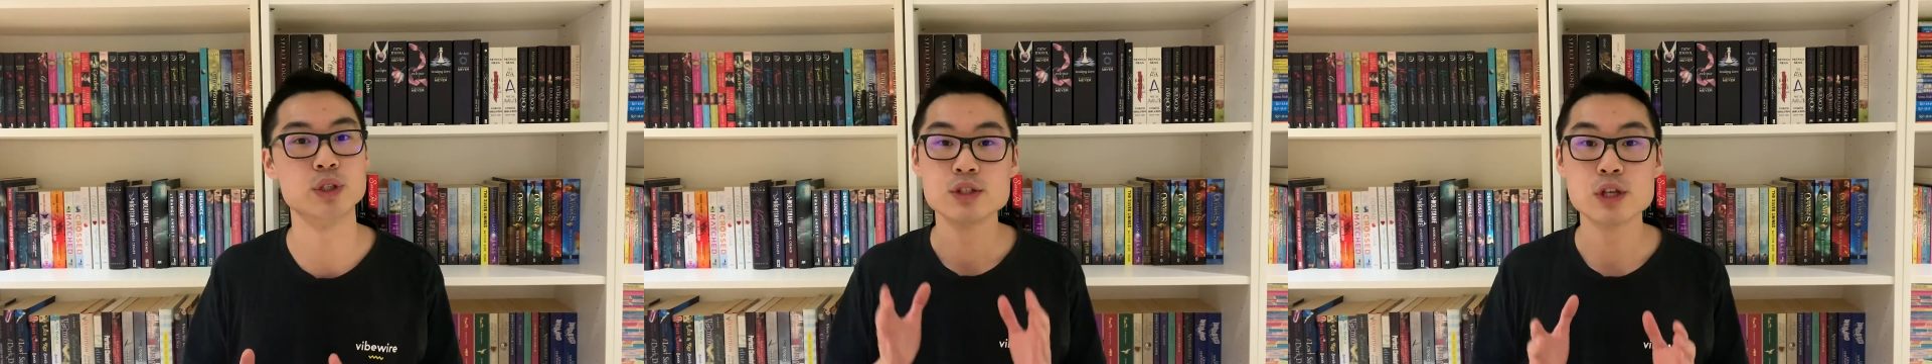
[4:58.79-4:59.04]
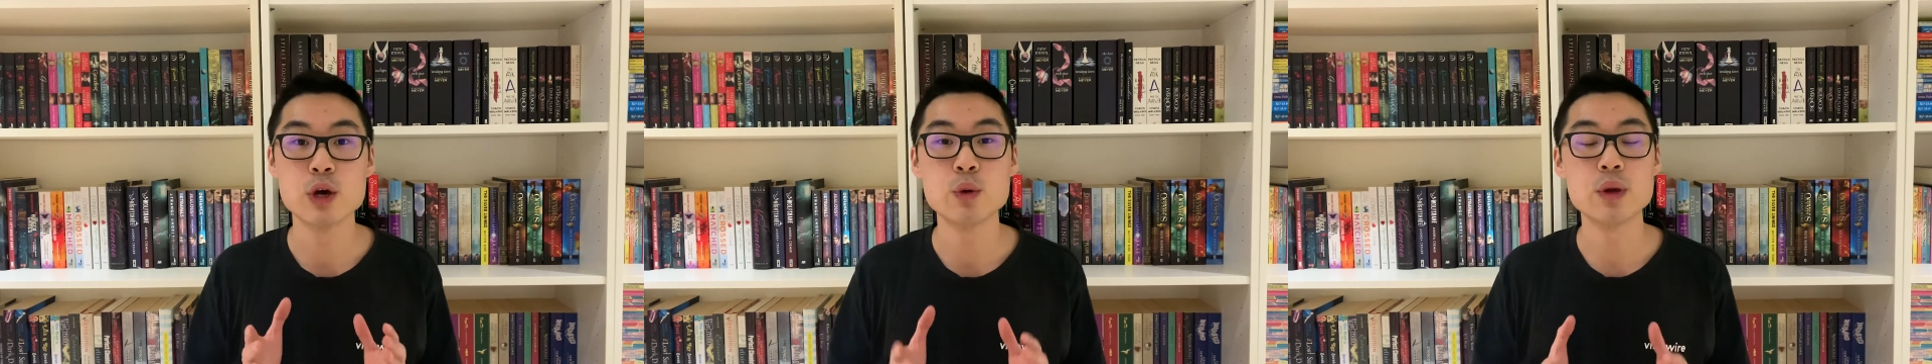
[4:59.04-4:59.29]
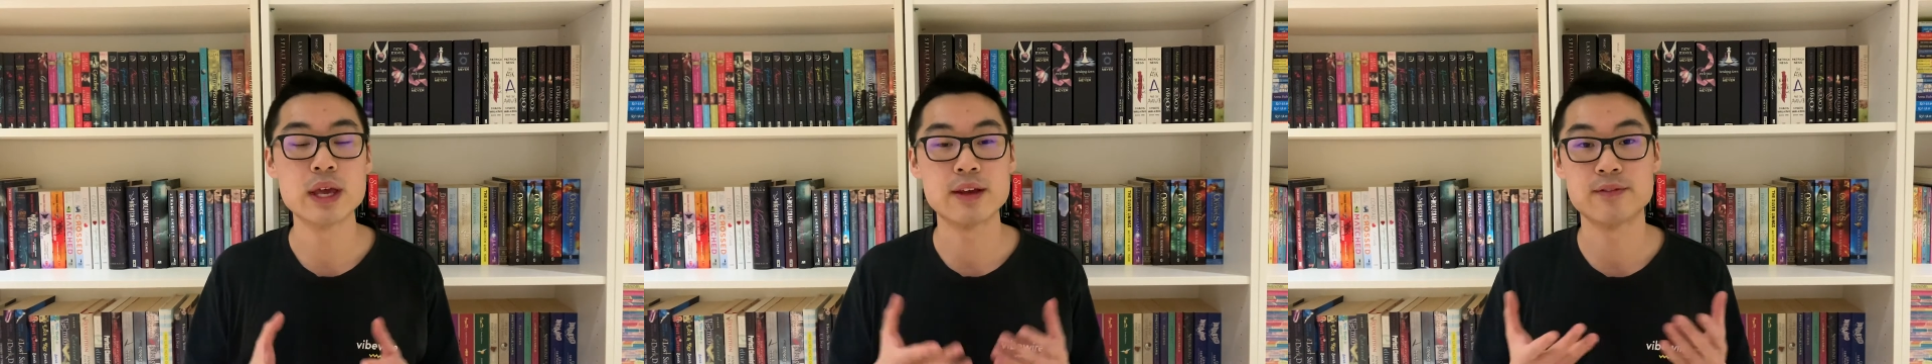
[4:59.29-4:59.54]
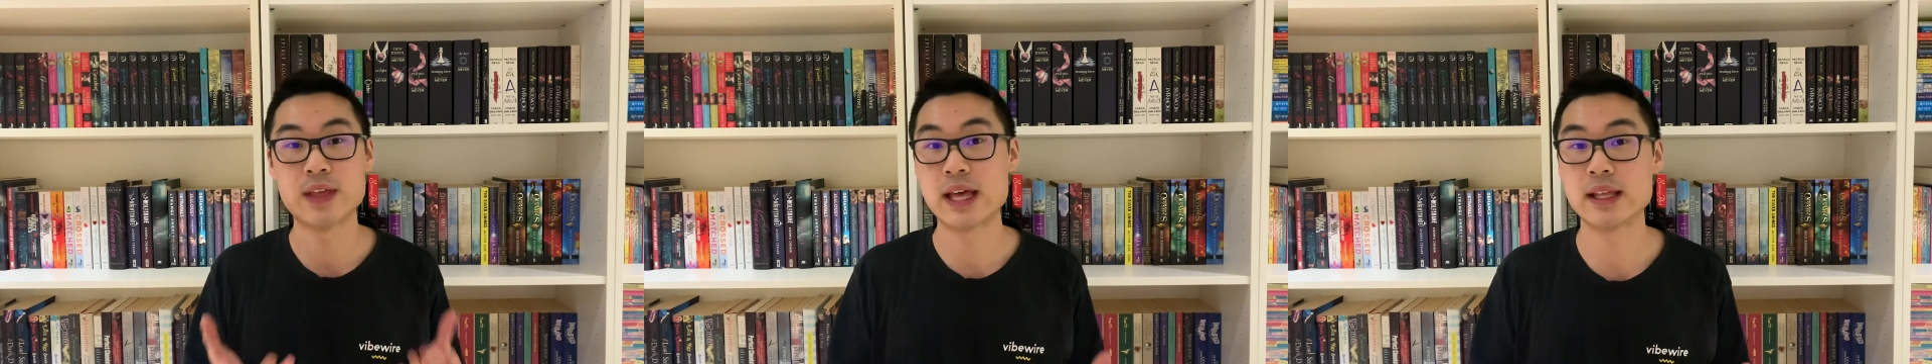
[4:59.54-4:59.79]
So if
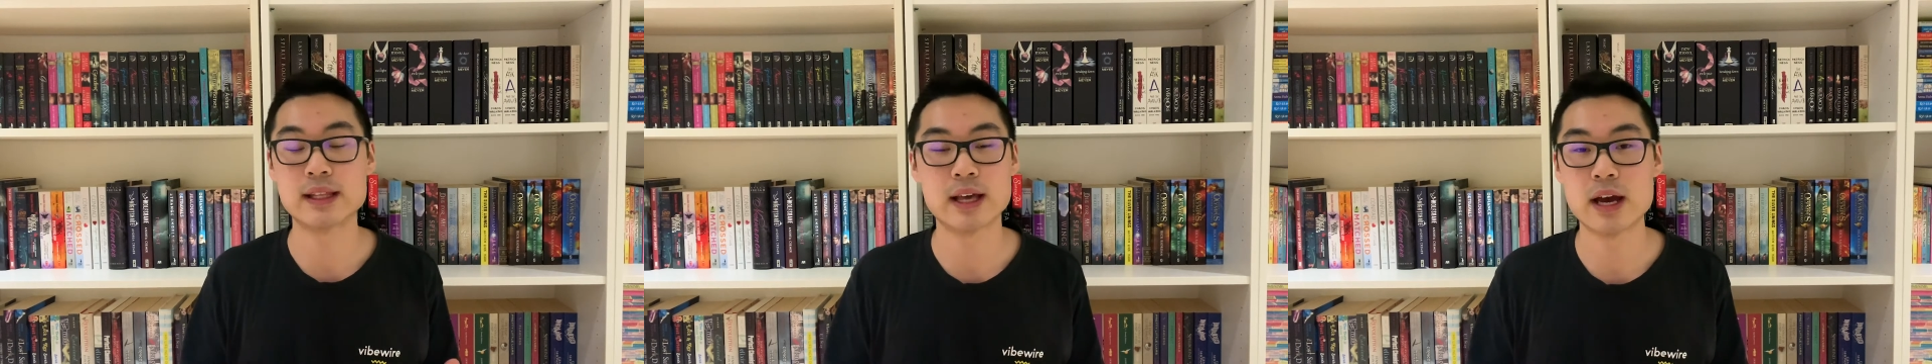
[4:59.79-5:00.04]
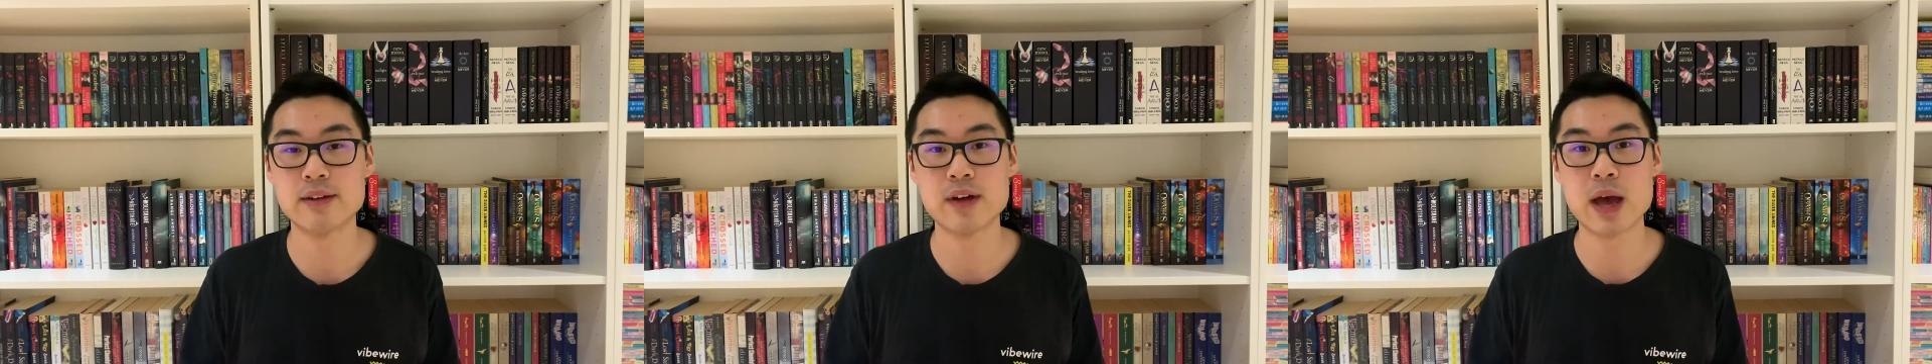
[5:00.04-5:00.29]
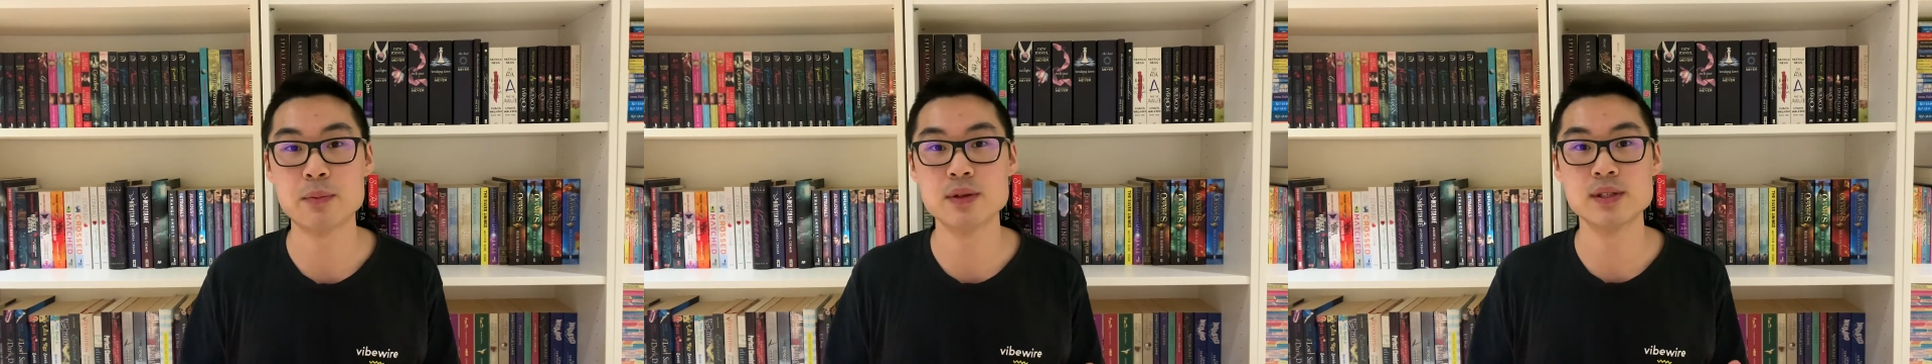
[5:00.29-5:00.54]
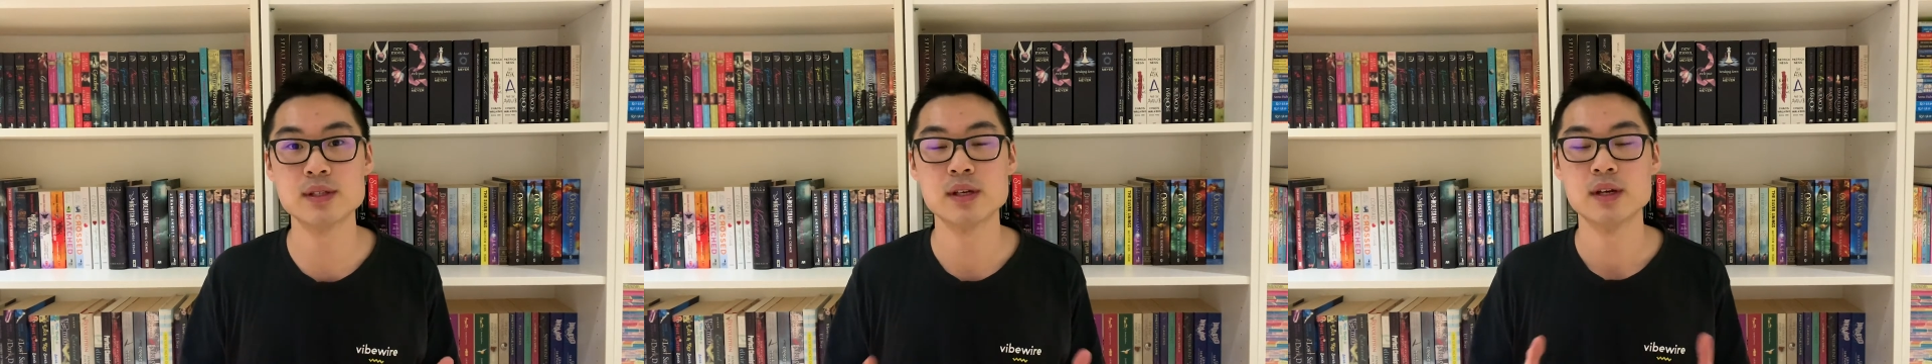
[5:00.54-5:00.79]
that kind of
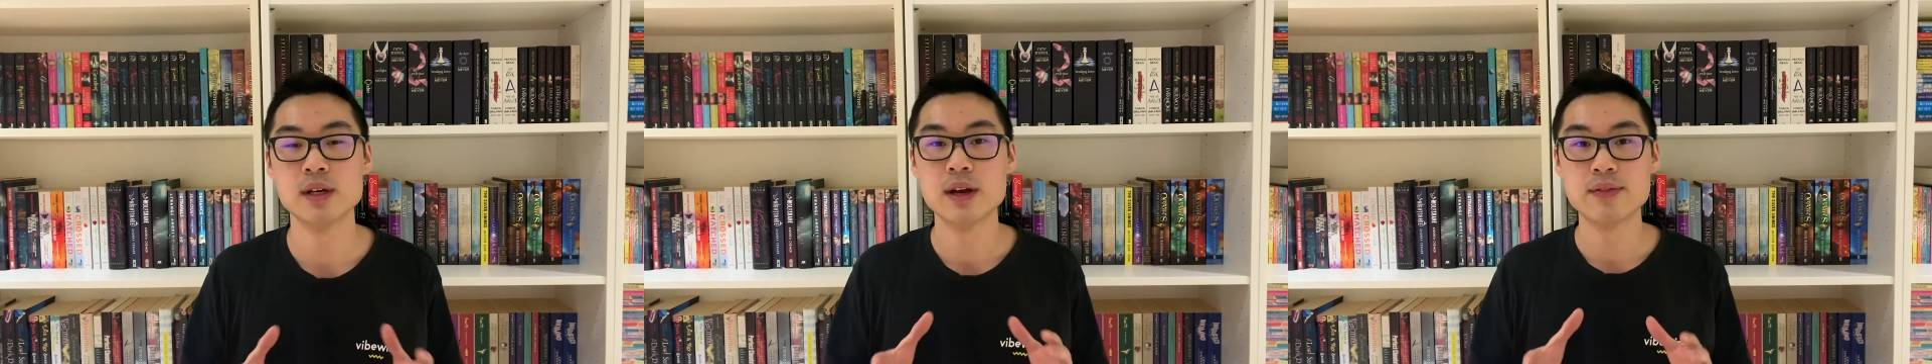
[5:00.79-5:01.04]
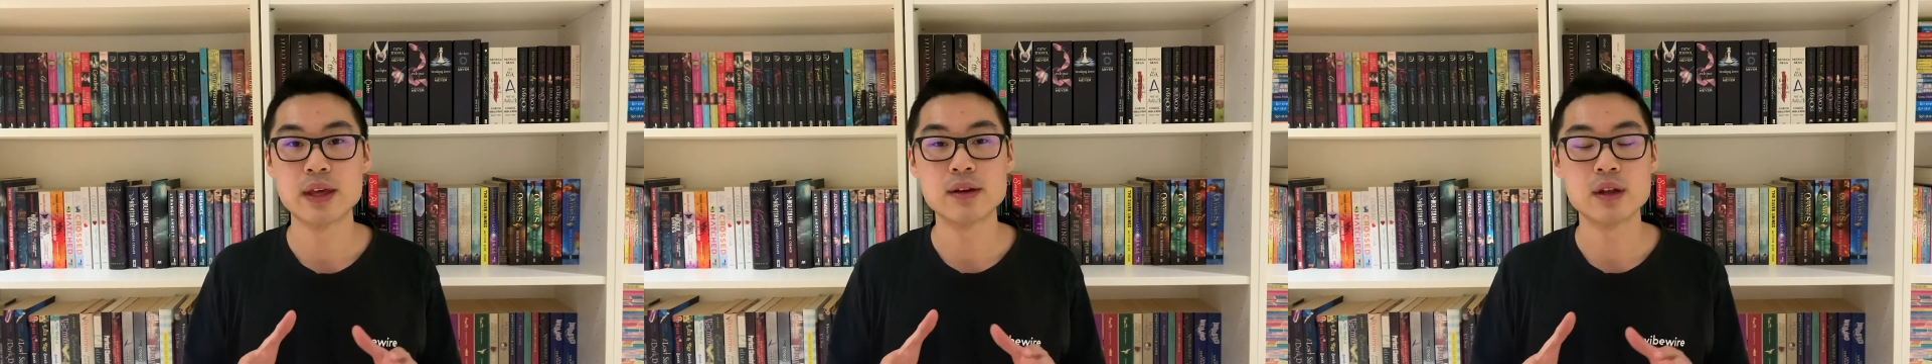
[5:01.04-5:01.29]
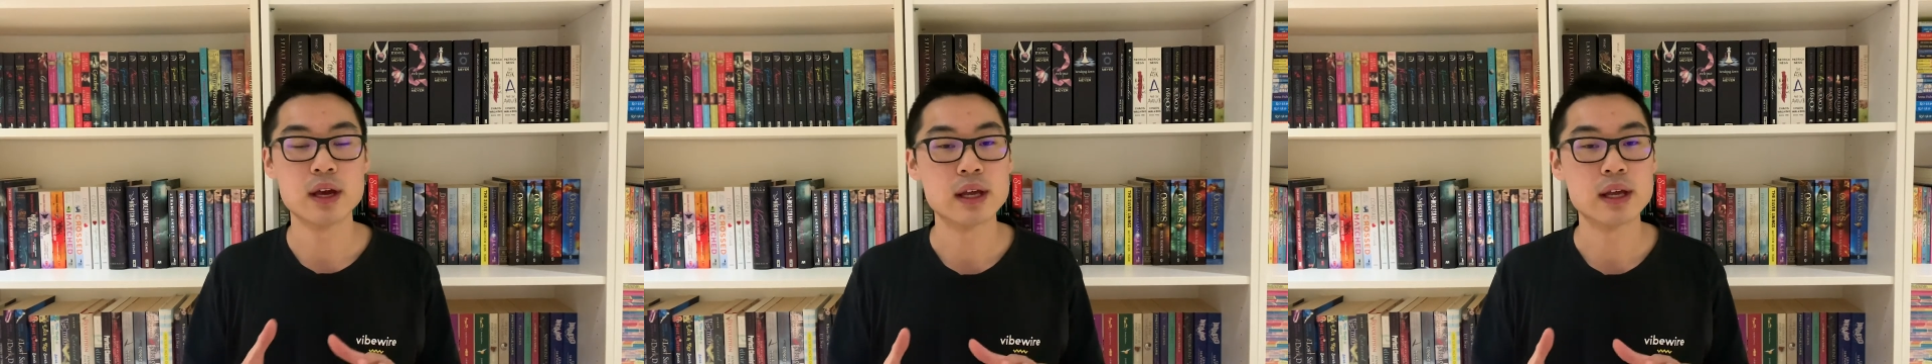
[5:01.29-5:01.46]
happens, then